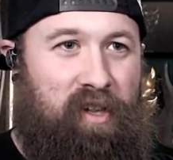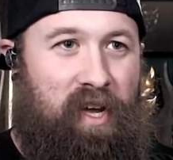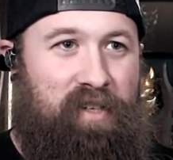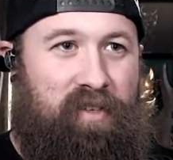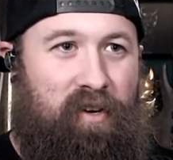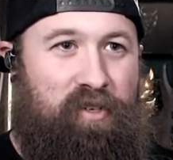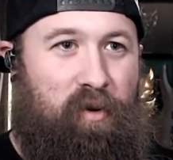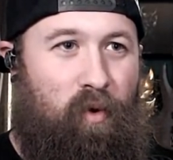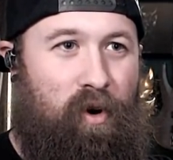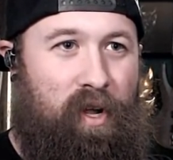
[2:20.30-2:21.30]
lights, there's your
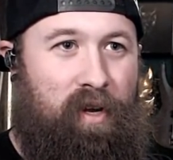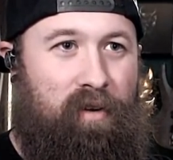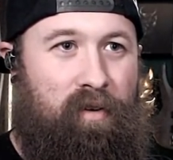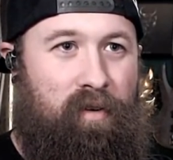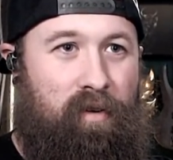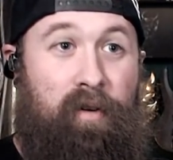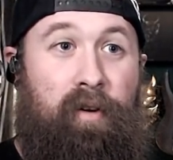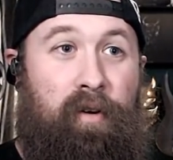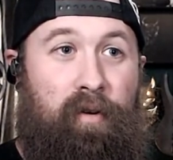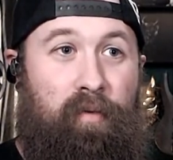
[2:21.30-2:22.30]
warning.
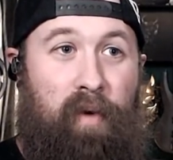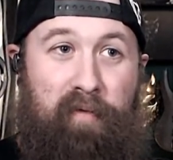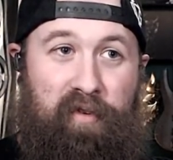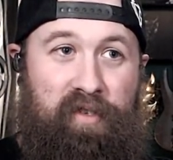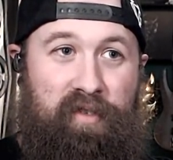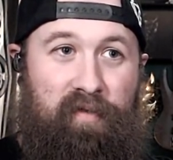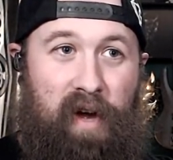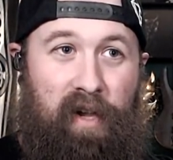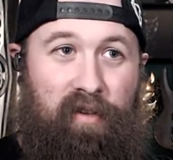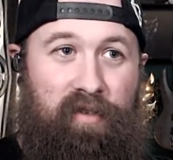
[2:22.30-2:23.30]
References to
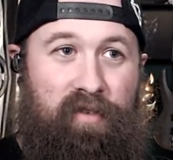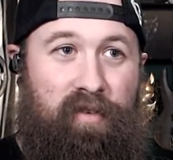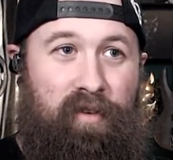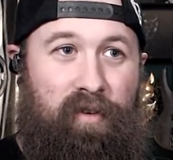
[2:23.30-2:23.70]
violence.